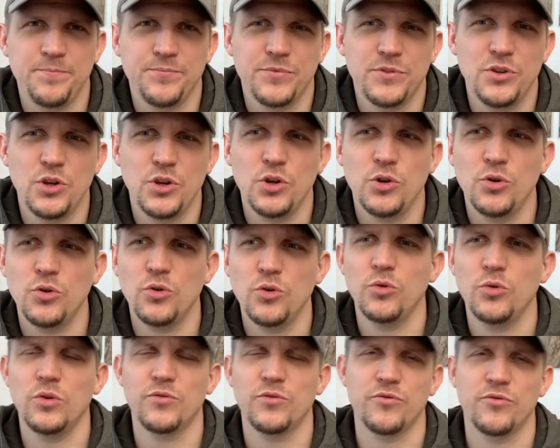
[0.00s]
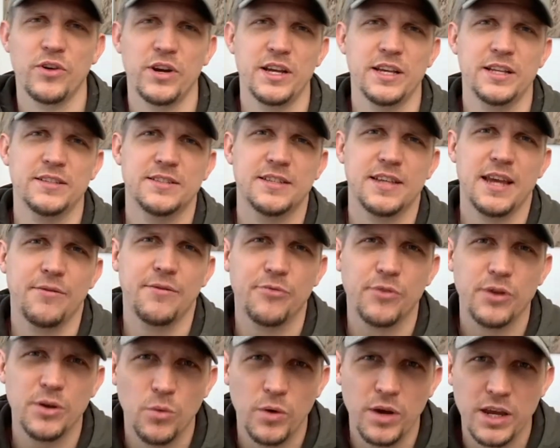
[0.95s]
new friends
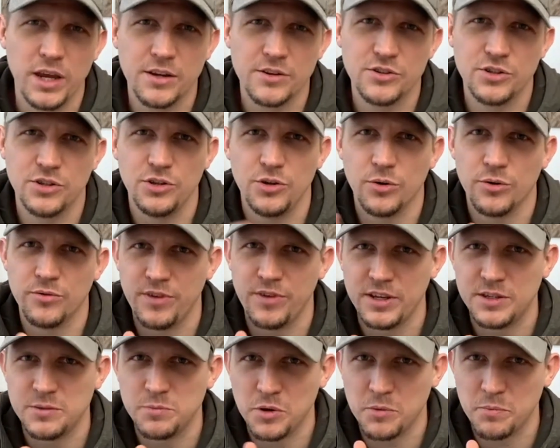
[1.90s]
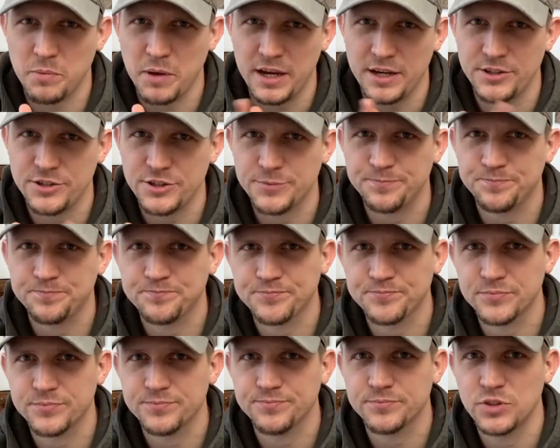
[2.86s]
every week to your Facebook page,
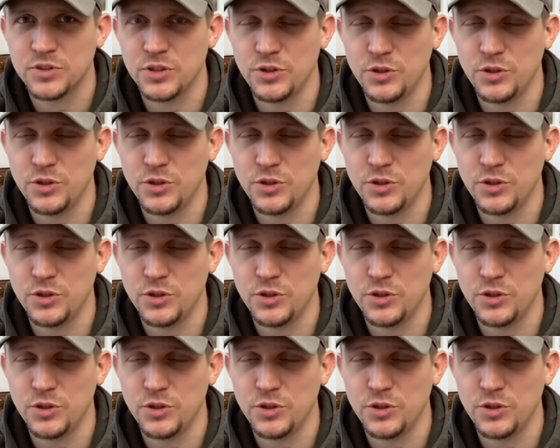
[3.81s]
to